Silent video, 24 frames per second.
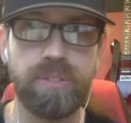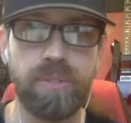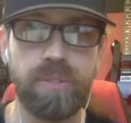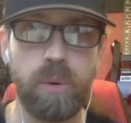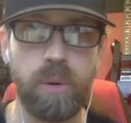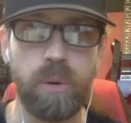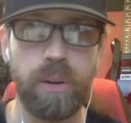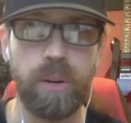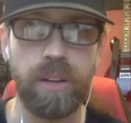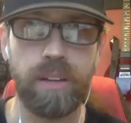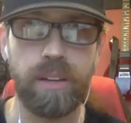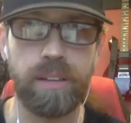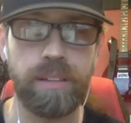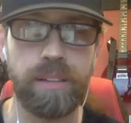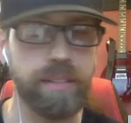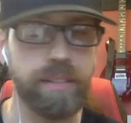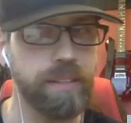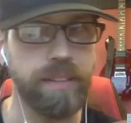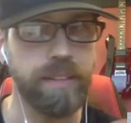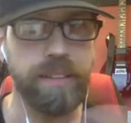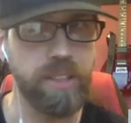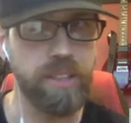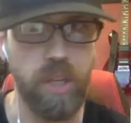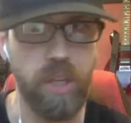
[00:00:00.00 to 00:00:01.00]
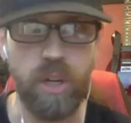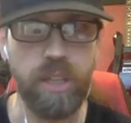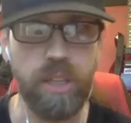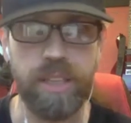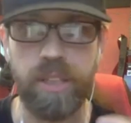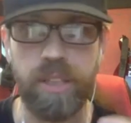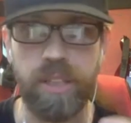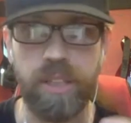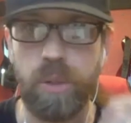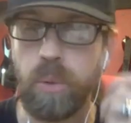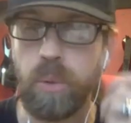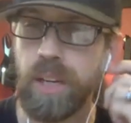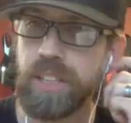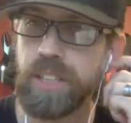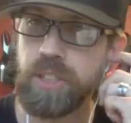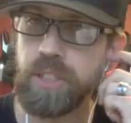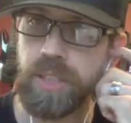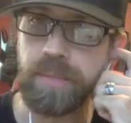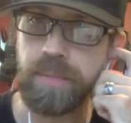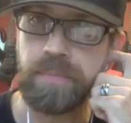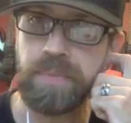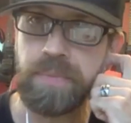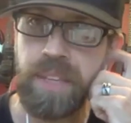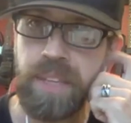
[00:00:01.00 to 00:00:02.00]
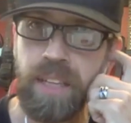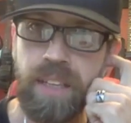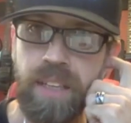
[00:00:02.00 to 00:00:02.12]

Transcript: for the dog in question.